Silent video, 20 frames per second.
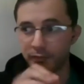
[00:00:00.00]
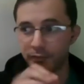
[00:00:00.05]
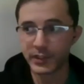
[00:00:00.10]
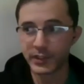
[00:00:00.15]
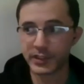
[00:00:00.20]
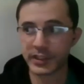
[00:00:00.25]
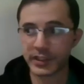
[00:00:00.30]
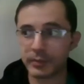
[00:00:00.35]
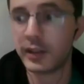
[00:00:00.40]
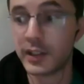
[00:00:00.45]

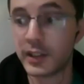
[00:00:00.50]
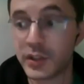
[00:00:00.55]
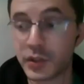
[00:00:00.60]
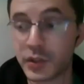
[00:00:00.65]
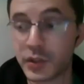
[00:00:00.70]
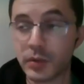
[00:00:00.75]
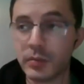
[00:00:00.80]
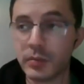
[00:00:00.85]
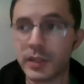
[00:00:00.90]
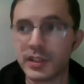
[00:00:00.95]
time I saw a
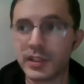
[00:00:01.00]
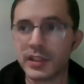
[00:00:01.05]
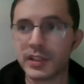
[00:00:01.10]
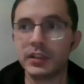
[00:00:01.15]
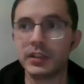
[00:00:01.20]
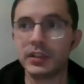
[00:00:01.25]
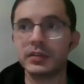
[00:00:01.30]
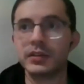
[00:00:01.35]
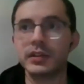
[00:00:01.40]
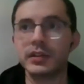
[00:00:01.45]
mass
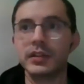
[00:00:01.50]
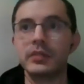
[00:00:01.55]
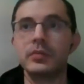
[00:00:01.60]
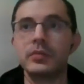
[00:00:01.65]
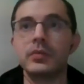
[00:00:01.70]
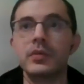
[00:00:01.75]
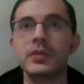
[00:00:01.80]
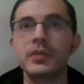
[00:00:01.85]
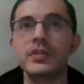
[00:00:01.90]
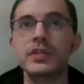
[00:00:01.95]
casualty, it
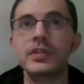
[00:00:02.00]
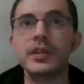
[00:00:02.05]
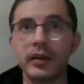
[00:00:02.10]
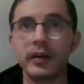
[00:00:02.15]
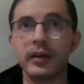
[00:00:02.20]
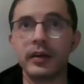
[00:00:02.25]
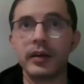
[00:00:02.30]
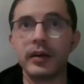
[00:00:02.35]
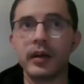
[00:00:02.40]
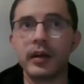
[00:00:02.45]
was
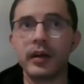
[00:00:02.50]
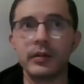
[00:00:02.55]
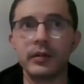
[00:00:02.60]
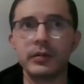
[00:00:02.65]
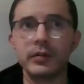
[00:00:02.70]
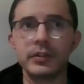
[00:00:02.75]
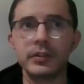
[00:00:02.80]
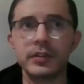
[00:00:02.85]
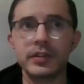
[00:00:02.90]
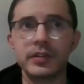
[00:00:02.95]

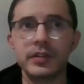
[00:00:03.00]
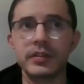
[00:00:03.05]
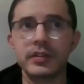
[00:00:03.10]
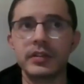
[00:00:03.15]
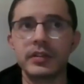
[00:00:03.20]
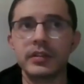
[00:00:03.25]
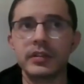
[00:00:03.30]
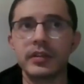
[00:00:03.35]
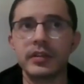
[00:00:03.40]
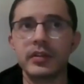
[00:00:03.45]
around
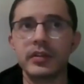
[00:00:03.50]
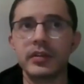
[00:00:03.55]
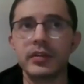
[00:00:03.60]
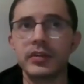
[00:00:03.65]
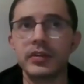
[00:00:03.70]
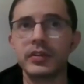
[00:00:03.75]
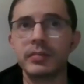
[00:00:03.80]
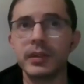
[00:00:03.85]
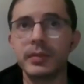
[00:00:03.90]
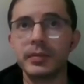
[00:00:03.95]
30
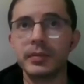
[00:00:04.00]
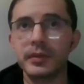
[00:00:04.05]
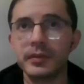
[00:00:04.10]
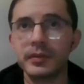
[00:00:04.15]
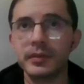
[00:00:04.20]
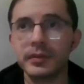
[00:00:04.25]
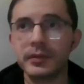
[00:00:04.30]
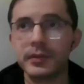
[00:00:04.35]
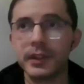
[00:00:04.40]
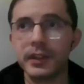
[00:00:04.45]
people
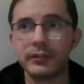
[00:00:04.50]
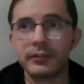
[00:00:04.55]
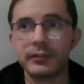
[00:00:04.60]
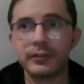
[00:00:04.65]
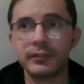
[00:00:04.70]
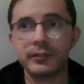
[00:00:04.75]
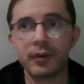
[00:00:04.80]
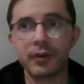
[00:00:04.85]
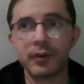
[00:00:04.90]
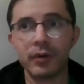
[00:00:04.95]

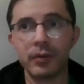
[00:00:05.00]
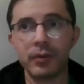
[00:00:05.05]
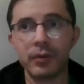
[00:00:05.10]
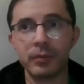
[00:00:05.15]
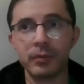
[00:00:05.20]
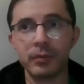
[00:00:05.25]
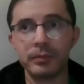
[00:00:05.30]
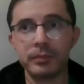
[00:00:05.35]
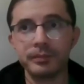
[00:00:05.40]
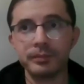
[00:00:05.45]

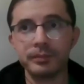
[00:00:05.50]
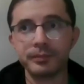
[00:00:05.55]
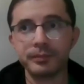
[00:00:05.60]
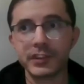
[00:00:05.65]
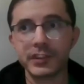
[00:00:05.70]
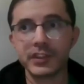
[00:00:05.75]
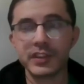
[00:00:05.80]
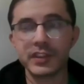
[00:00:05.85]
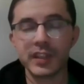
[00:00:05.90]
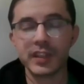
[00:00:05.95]
from
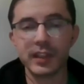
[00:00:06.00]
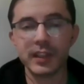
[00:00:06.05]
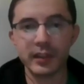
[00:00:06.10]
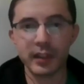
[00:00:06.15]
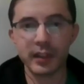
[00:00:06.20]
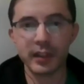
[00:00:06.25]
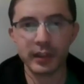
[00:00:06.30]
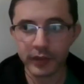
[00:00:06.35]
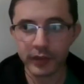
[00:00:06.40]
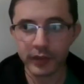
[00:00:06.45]

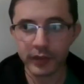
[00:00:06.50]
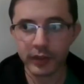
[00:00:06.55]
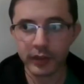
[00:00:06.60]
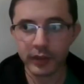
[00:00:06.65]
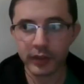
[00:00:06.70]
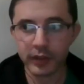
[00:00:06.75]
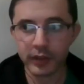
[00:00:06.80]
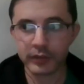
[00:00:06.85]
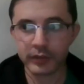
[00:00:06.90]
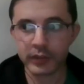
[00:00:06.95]
Solidar.
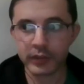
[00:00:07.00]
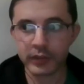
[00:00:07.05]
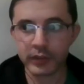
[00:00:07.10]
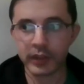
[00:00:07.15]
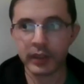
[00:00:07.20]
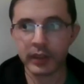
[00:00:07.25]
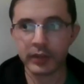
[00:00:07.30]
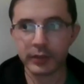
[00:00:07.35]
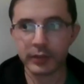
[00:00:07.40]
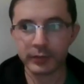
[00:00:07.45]
A
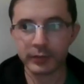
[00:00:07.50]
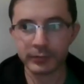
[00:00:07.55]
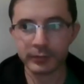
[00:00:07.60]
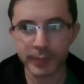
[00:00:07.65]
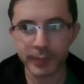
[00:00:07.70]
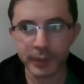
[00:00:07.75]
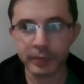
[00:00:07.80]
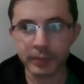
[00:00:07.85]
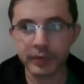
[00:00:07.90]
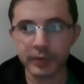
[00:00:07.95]
lot of
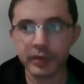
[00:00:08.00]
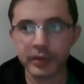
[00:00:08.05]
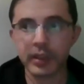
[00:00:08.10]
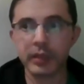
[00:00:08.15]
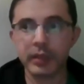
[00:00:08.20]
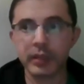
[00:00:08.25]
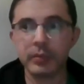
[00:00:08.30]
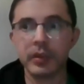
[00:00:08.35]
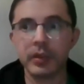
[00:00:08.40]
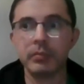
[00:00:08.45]
people
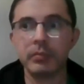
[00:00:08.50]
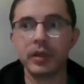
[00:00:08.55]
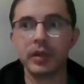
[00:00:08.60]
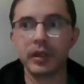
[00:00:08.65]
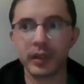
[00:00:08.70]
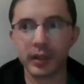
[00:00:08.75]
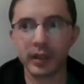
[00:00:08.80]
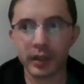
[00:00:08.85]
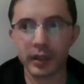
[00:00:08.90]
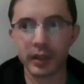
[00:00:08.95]
coming by
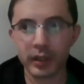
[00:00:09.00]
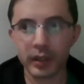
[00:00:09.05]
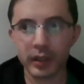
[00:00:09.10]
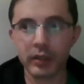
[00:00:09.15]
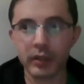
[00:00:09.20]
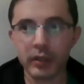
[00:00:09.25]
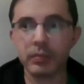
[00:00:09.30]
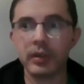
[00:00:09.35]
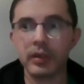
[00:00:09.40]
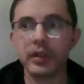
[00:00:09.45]
car,
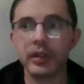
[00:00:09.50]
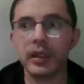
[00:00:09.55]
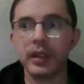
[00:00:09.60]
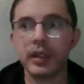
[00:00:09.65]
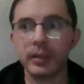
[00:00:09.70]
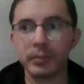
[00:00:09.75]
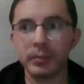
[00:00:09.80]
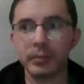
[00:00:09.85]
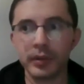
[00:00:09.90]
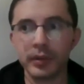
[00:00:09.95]
by
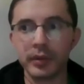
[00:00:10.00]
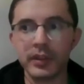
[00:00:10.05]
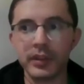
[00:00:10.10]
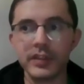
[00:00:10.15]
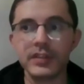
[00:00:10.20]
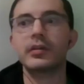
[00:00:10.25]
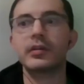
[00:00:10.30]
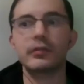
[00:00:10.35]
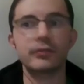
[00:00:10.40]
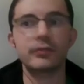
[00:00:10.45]

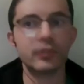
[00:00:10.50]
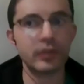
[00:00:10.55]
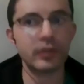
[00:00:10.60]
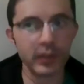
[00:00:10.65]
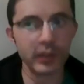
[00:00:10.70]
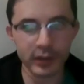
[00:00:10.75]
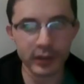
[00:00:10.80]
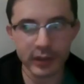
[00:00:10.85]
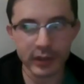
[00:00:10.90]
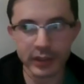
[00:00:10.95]
ambulance,
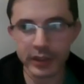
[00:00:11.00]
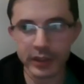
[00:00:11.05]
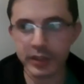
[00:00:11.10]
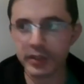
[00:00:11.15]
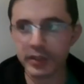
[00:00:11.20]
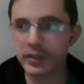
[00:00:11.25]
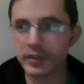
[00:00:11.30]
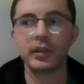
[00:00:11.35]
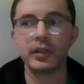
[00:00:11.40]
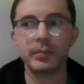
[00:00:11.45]

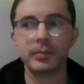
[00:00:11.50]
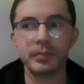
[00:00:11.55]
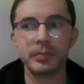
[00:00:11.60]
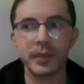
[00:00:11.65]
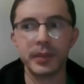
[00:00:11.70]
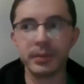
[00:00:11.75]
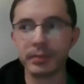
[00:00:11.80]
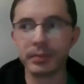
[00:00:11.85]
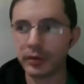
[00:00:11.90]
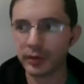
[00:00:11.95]
volunteers,
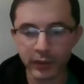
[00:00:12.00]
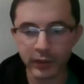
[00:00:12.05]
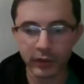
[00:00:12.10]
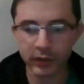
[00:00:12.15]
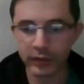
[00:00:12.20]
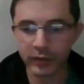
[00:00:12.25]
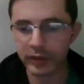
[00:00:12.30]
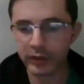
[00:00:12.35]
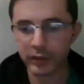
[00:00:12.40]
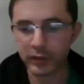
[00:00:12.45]
people on
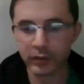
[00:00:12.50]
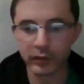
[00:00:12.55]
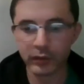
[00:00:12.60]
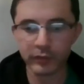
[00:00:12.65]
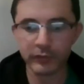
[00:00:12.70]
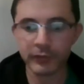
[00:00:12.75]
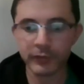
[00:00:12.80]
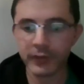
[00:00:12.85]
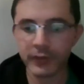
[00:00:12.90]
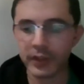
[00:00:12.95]
their own
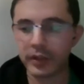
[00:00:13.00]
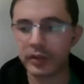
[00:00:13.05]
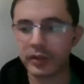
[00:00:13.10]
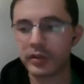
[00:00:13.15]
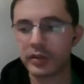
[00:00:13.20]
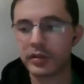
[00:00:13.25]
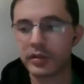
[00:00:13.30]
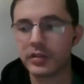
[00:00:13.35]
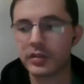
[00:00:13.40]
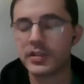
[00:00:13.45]

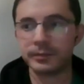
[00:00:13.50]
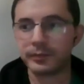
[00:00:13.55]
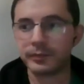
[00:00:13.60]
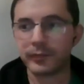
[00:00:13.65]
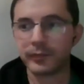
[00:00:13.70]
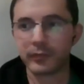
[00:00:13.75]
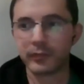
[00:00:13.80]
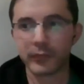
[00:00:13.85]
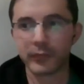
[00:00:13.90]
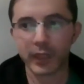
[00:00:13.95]
vehicles,
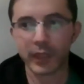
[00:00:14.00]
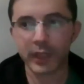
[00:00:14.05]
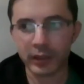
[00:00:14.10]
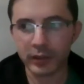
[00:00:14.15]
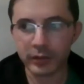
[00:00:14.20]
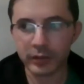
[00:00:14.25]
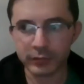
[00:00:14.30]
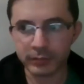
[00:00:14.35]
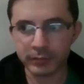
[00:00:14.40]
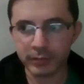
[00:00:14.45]
a lot
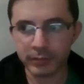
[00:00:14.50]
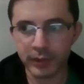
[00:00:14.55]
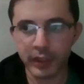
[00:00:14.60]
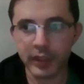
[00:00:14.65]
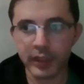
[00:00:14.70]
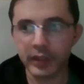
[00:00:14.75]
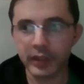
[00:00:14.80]
of blood,